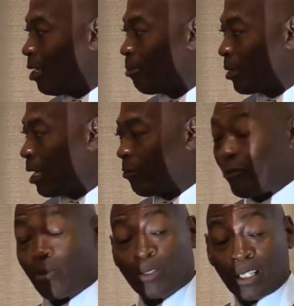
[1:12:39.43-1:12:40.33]
I'm thankful
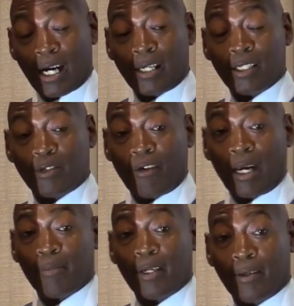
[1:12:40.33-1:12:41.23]
for Scott and his
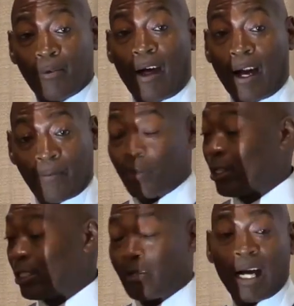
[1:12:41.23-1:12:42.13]
family,
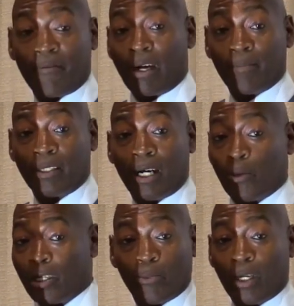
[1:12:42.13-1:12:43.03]
because they're our family now.
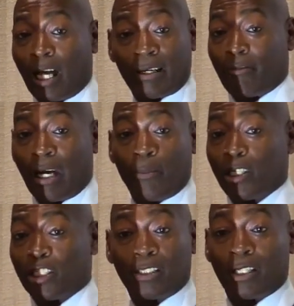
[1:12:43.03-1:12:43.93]
We're like a family.
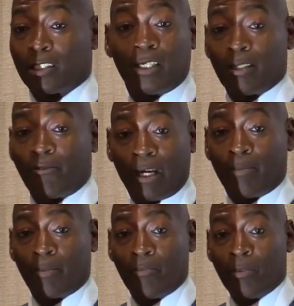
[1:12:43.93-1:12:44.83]
We're just an extended
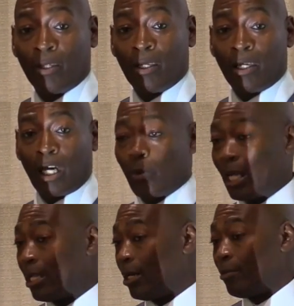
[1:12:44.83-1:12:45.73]
family. And what
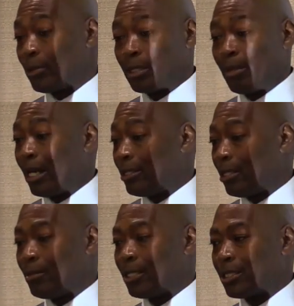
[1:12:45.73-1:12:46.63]
I love most about
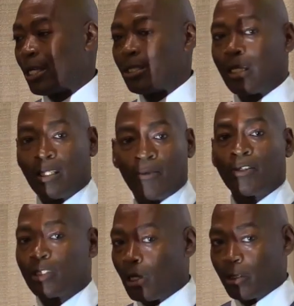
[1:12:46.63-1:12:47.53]
them is that they never
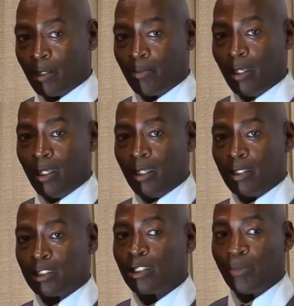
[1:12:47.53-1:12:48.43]
saw him
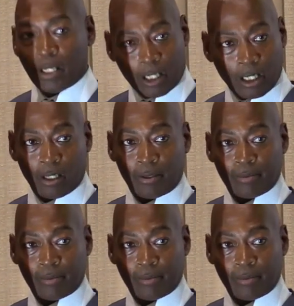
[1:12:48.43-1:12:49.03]
to be a color.